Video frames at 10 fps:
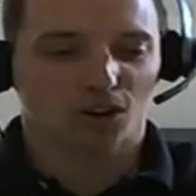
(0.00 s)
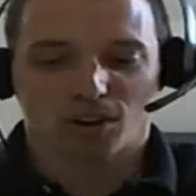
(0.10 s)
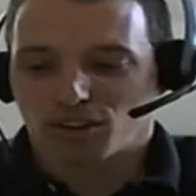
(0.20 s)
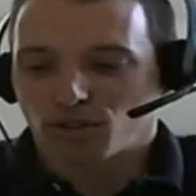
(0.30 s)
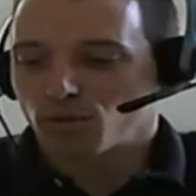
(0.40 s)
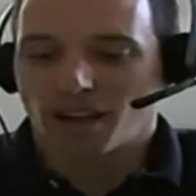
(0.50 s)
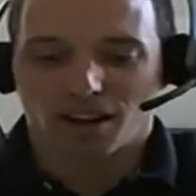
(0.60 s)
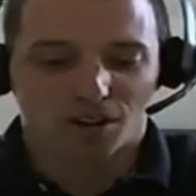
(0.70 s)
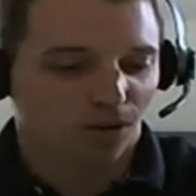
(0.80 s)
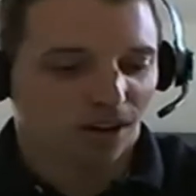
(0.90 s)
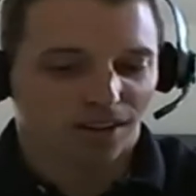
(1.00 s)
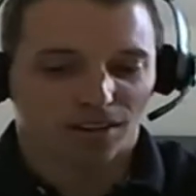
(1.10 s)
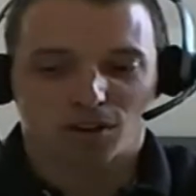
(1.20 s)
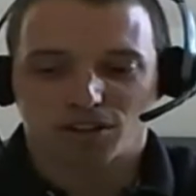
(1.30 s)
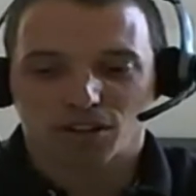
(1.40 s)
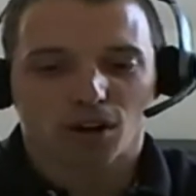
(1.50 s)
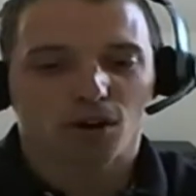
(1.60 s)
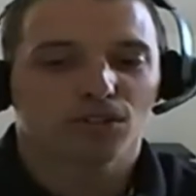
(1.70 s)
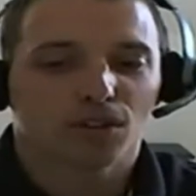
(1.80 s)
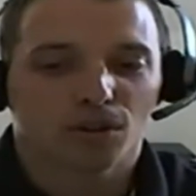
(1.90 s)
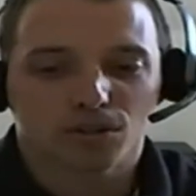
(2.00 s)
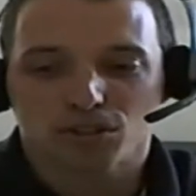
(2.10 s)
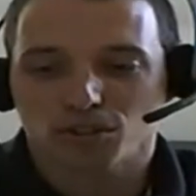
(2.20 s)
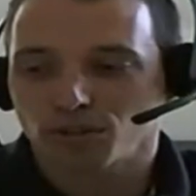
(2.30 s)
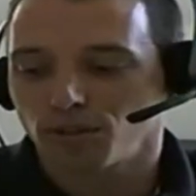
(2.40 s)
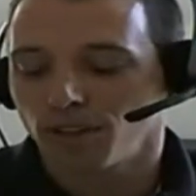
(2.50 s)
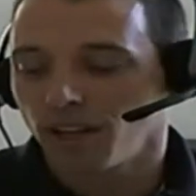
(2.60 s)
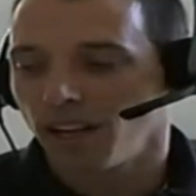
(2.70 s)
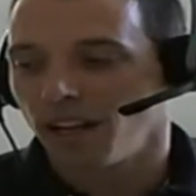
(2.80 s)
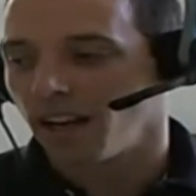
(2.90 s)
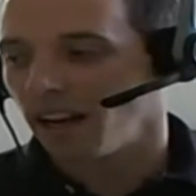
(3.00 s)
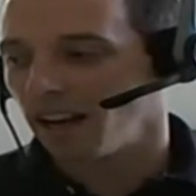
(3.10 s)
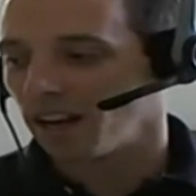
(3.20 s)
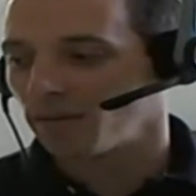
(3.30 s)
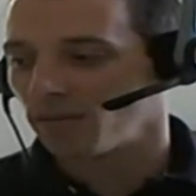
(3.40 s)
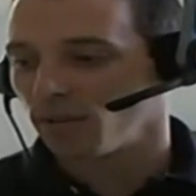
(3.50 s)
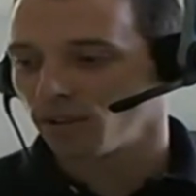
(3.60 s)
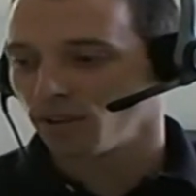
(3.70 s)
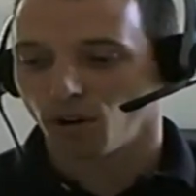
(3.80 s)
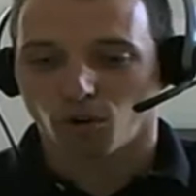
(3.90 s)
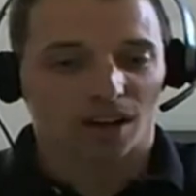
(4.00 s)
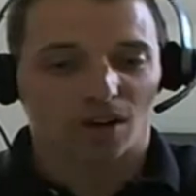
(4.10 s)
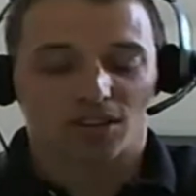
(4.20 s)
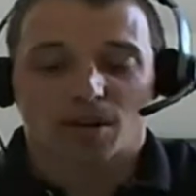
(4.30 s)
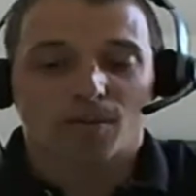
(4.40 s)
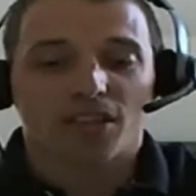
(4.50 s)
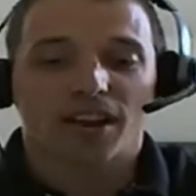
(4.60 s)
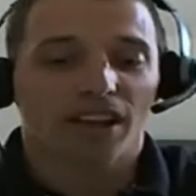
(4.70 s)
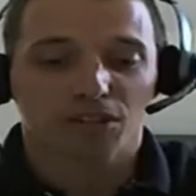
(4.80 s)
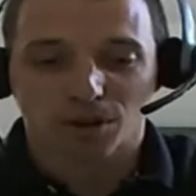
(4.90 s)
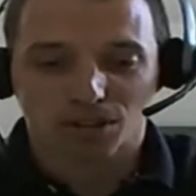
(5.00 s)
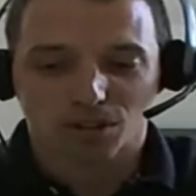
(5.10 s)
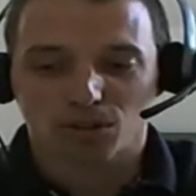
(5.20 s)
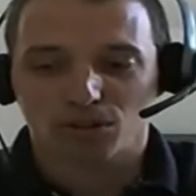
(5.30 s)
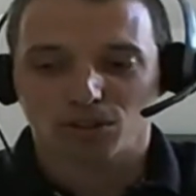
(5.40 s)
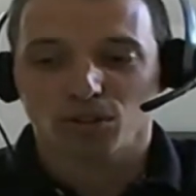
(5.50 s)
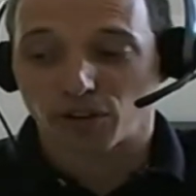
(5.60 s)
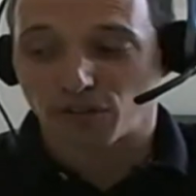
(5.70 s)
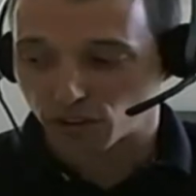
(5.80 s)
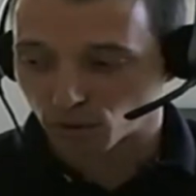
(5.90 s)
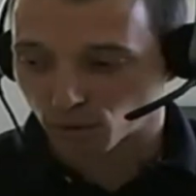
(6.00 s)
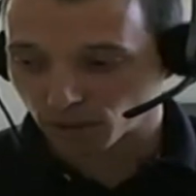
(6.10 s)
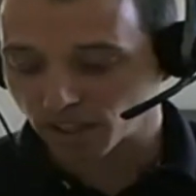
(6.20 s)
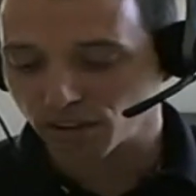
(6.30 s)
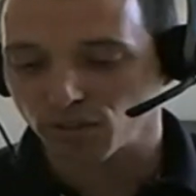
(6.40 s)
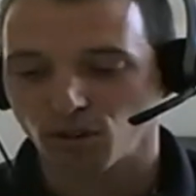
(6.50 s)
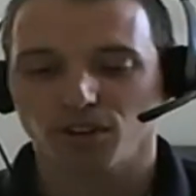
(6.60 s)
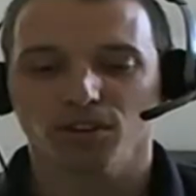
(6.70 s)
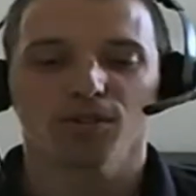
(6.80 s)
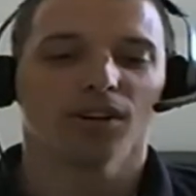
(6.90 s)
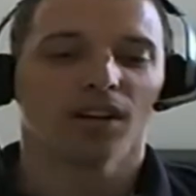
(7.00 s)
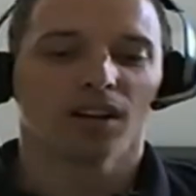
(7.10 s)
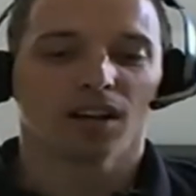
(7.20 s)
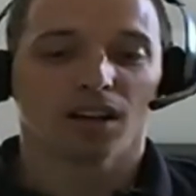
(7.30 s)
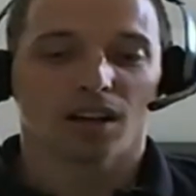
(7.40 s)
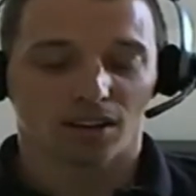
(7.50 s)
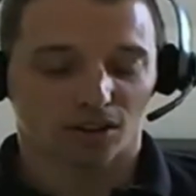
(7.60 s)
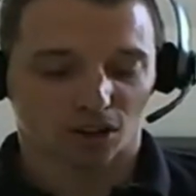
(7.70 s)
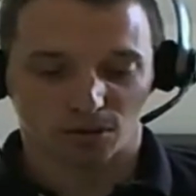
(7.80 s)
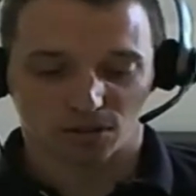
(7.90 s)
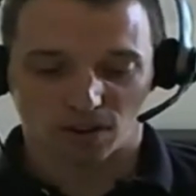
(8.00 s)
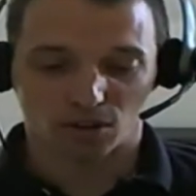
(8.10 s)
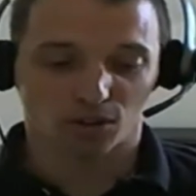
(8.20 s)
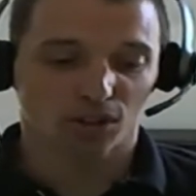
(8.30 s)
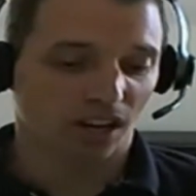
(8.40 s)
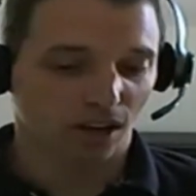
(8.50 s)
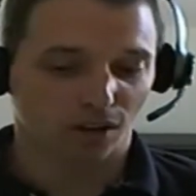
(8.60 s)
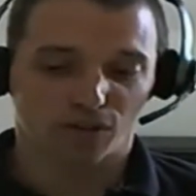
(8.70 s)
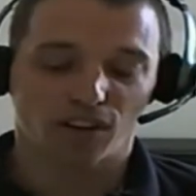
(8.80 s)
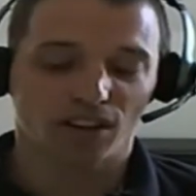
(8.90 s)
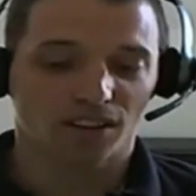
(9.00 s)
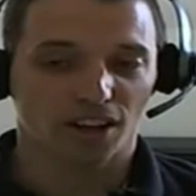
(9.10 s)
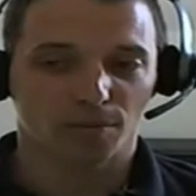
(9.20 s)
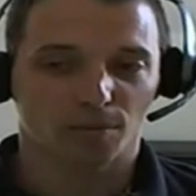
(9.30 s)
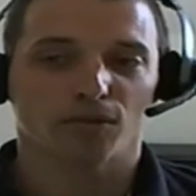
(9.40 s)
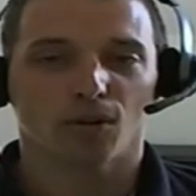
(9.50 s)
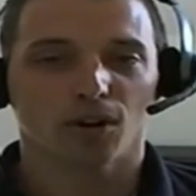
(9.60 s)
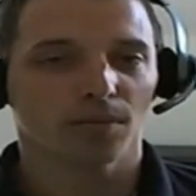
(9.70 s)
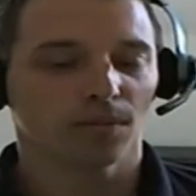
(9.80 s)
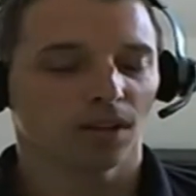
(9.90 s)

what you read or what your coach told you, or what some other expert told you, if it's working for you in terms of how you look, how you feel, and how you perform,